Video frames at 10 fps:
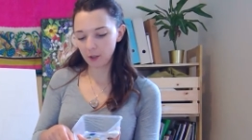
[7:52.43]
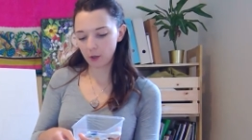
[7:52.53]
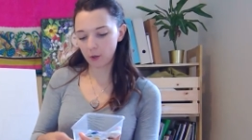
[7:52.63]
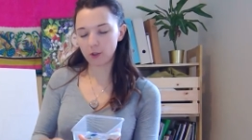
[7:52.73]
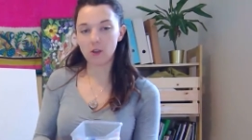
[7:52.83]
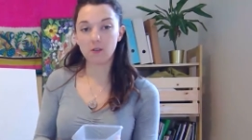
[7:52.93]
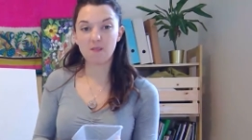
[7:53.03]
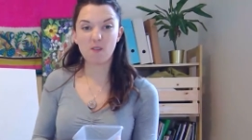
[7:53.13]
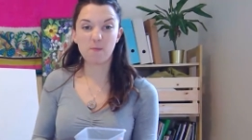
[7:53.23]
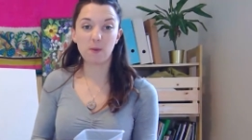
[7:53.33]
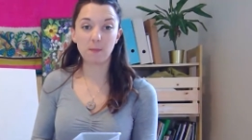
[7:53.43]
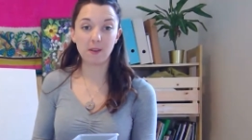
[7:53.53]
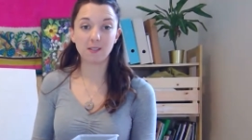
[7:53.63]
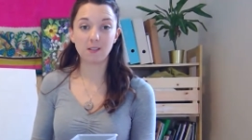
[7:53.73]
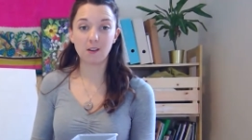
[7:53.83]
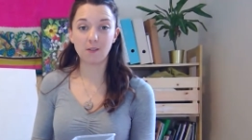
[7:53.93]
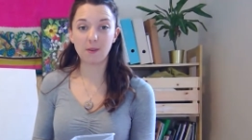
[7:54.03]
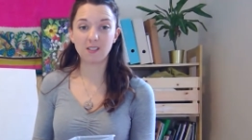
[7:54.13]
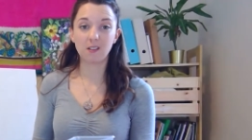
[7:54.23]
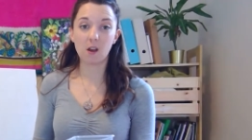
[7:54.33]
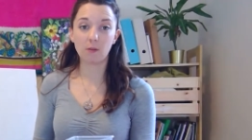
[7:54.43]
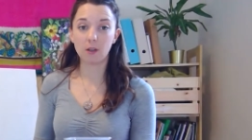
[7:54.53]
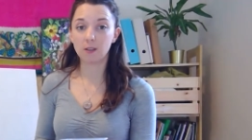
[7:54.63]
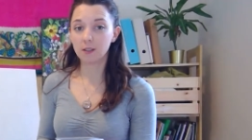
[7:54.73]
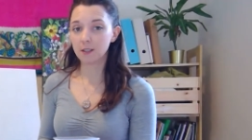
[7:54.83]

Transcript: Although there might be bits that are a bit slower.